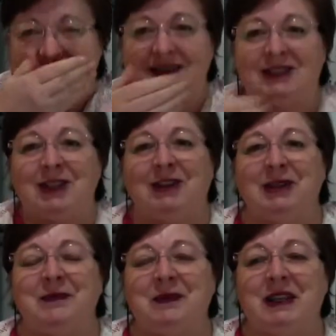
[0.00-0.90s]

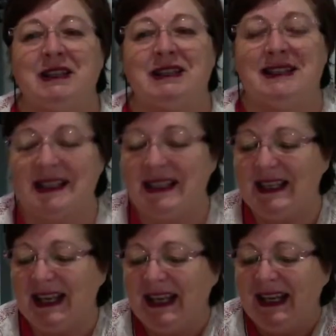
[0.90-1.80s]
your
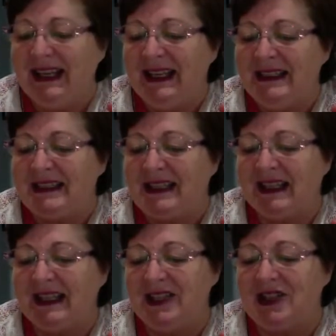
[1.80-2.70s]
hands
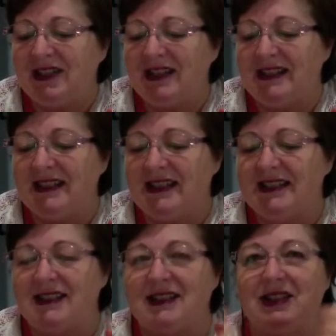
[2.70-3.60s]
clenched like
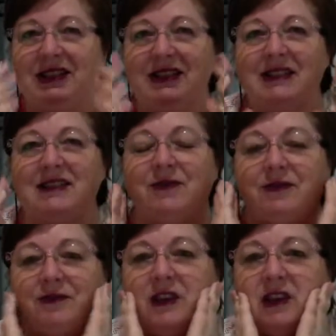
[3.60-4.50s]
this. You can
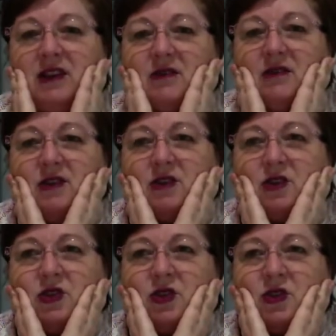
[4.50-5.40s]
feel your
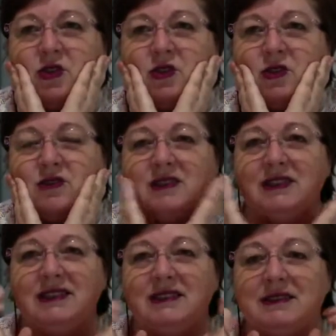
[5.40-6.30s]
jaw
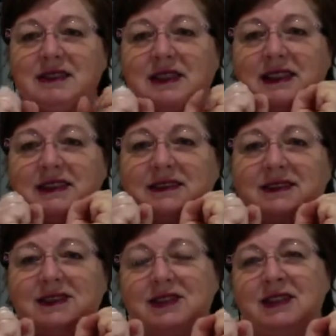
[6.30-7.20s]
is like
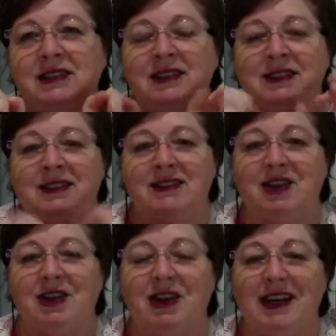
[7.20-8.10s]

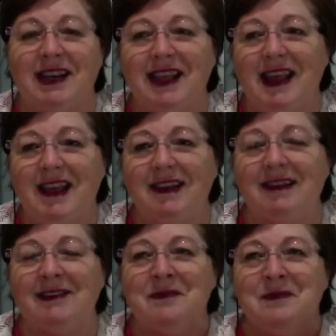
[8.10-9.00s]
tighter
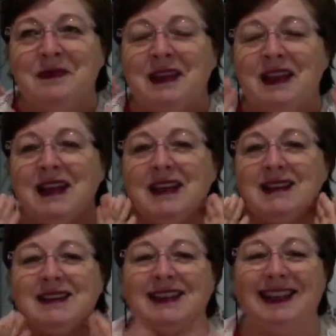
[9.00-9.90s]
than,
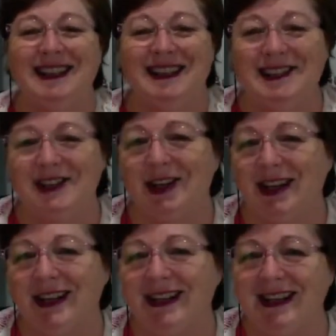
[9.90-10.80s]
and
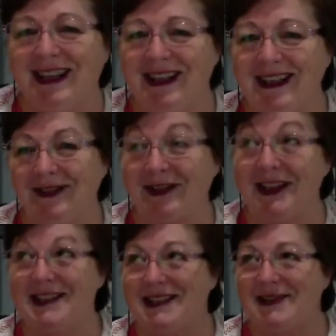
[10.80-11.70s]
tighter than getting a
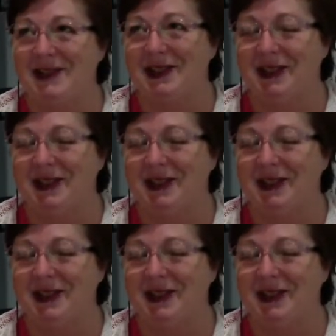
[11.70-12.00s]
facelift,